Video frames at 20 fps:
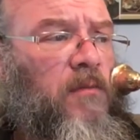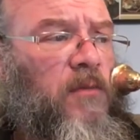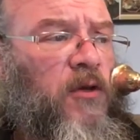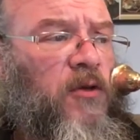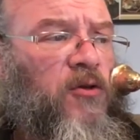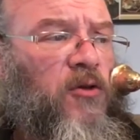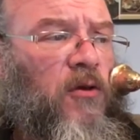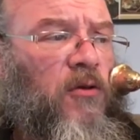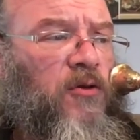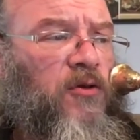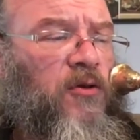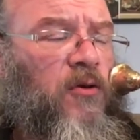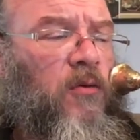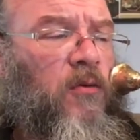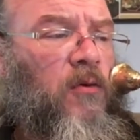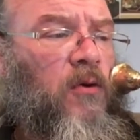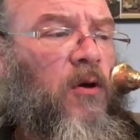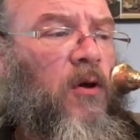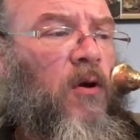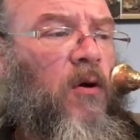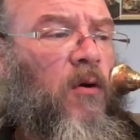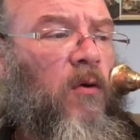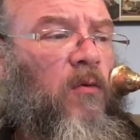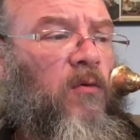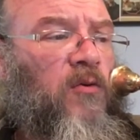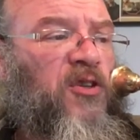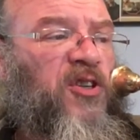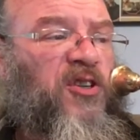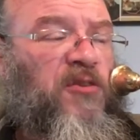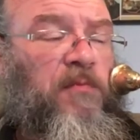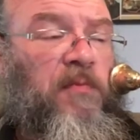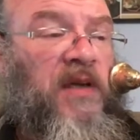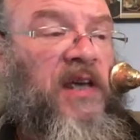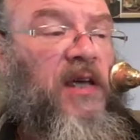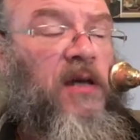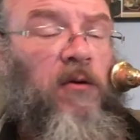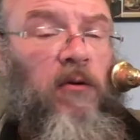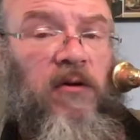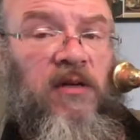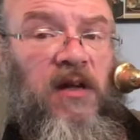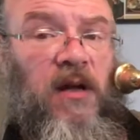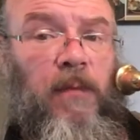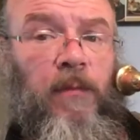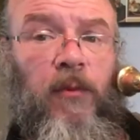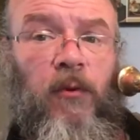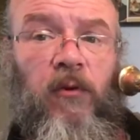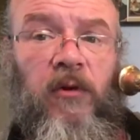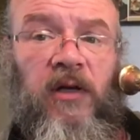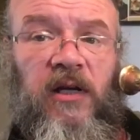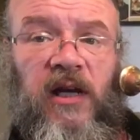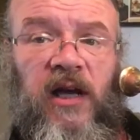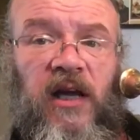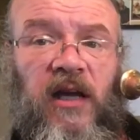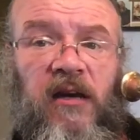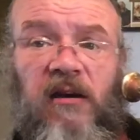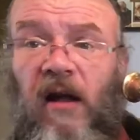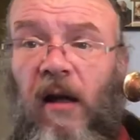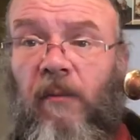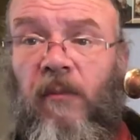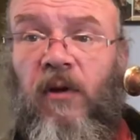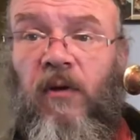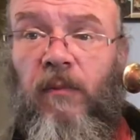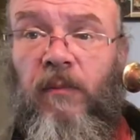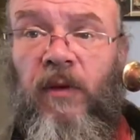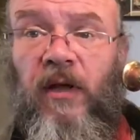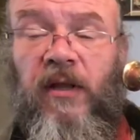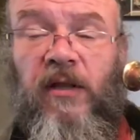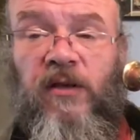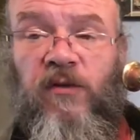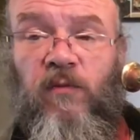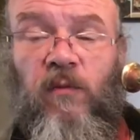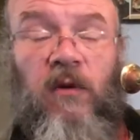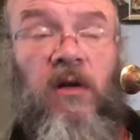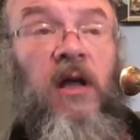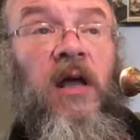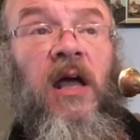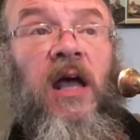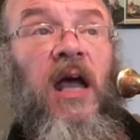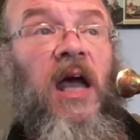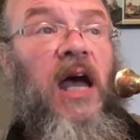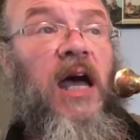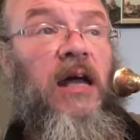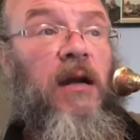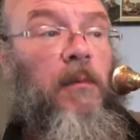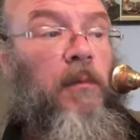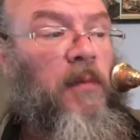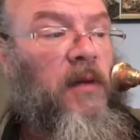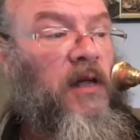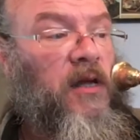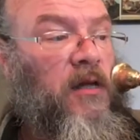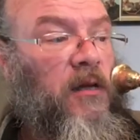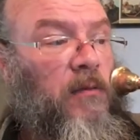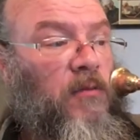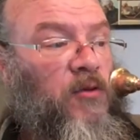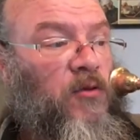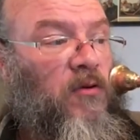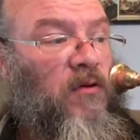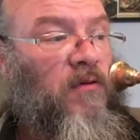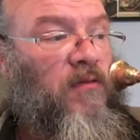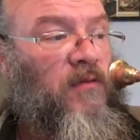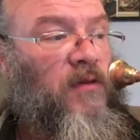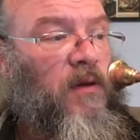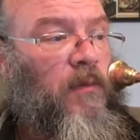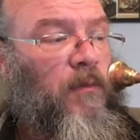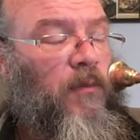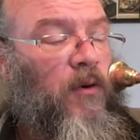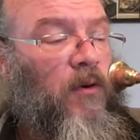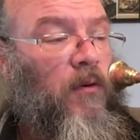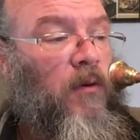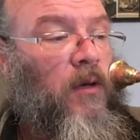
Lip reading: There's also no speed or tempo indicated. I'm going to play this one at a medium sort of tempo.